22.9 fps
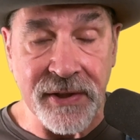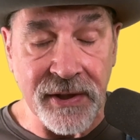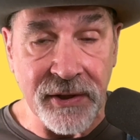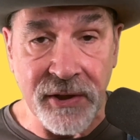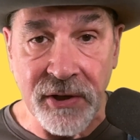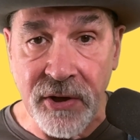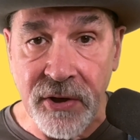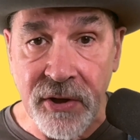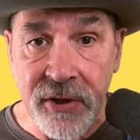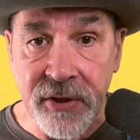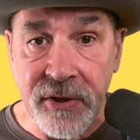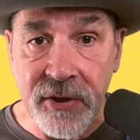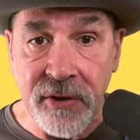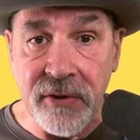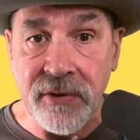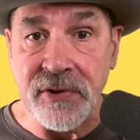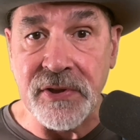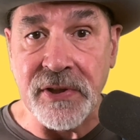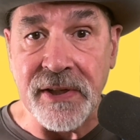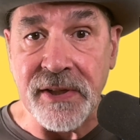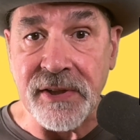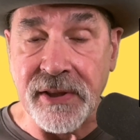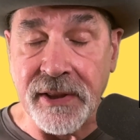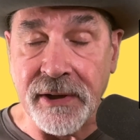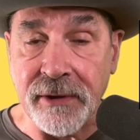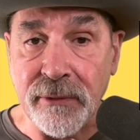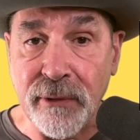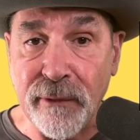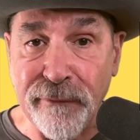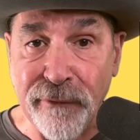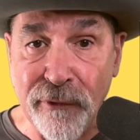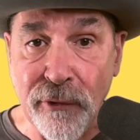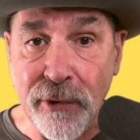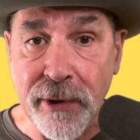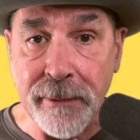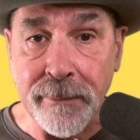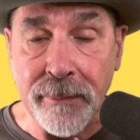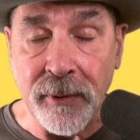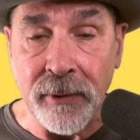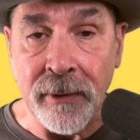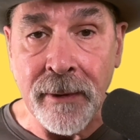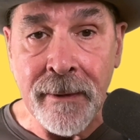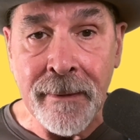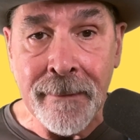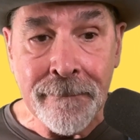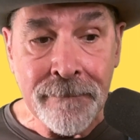And the good news is they're
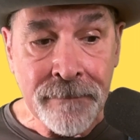affordable.